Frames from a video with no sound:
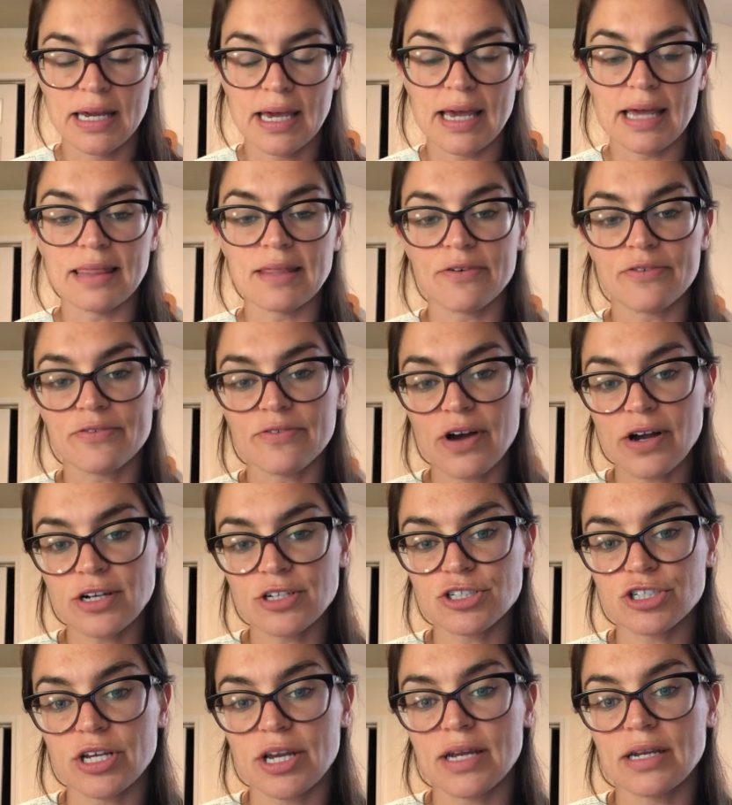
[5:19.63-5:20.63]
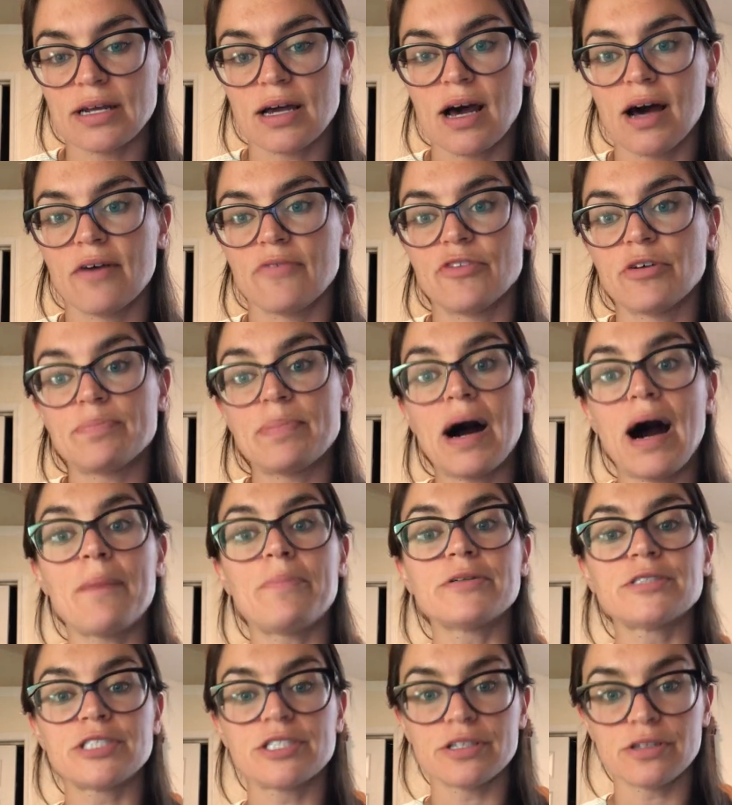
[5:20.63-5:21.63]
in the function of the
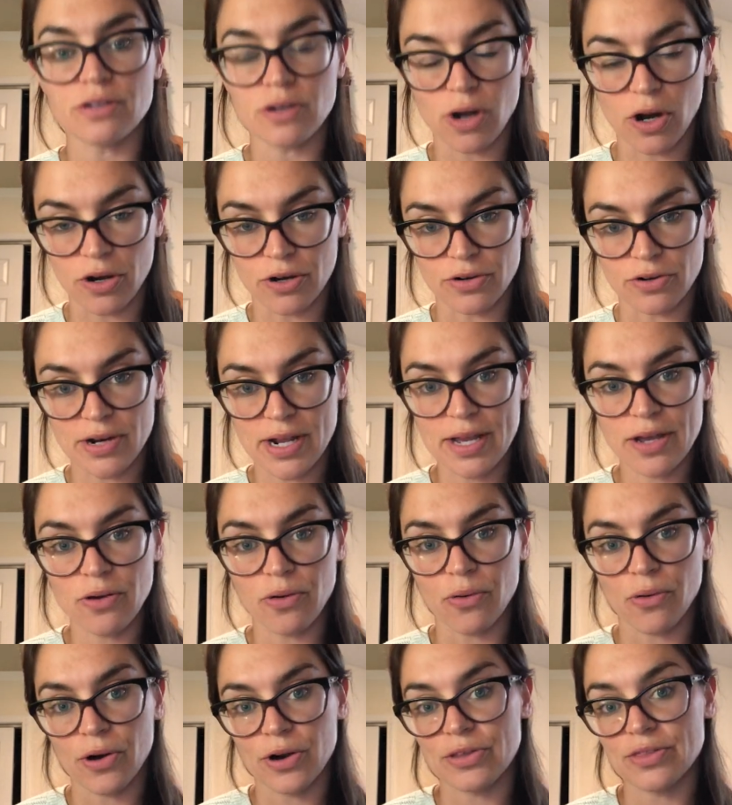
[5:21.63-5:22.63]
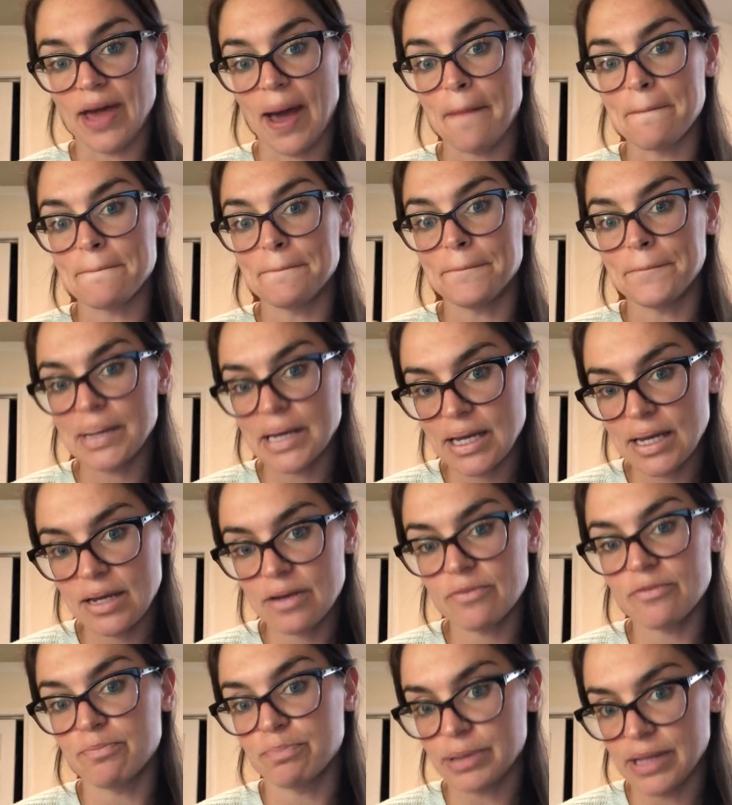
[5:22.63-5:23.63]
popliteal artery, or that
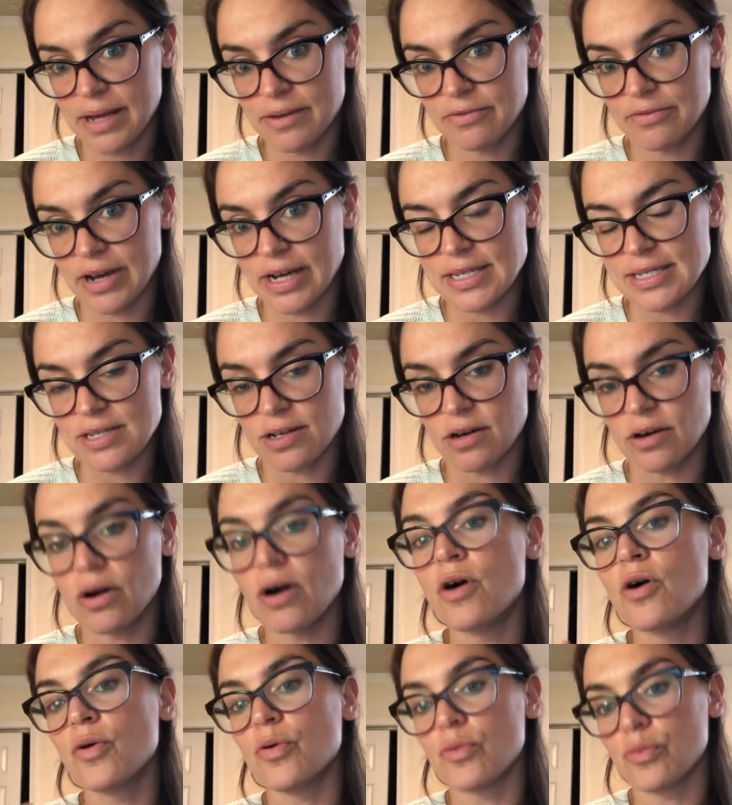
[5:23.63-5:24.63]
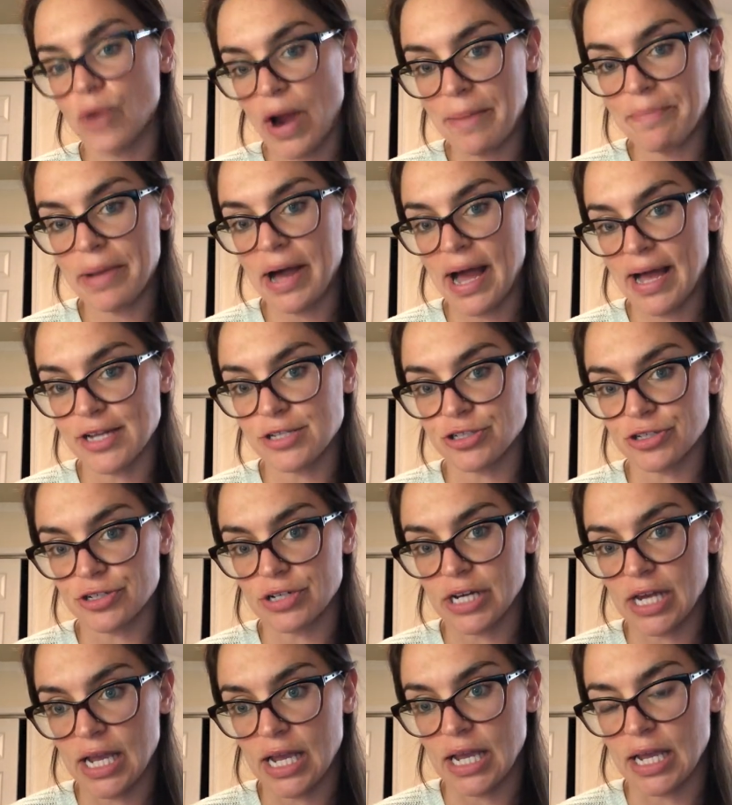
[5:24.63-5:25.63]
big blood vessel right behind your
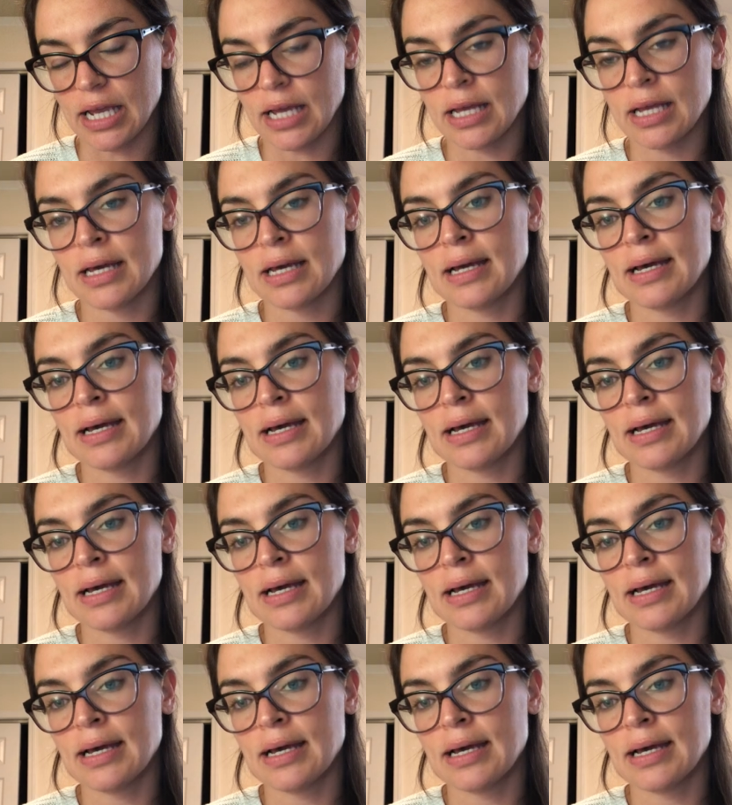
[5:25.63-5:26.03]
knee.